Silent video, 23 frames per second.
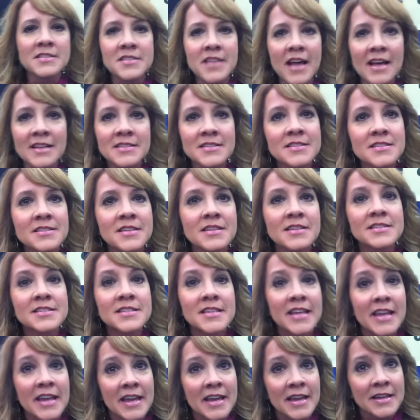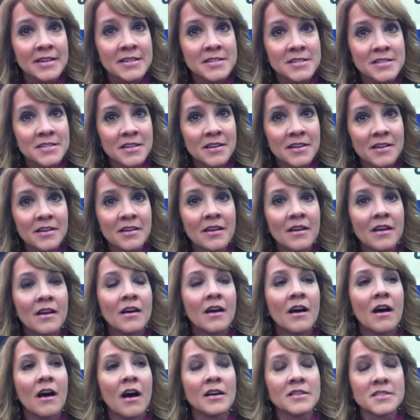assessed
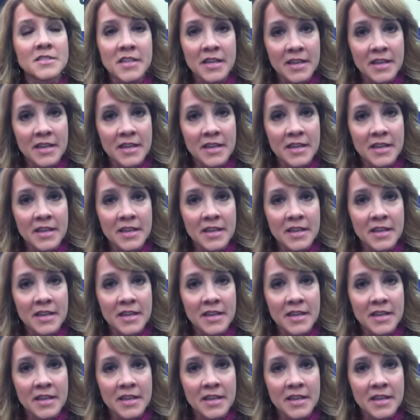TEKS on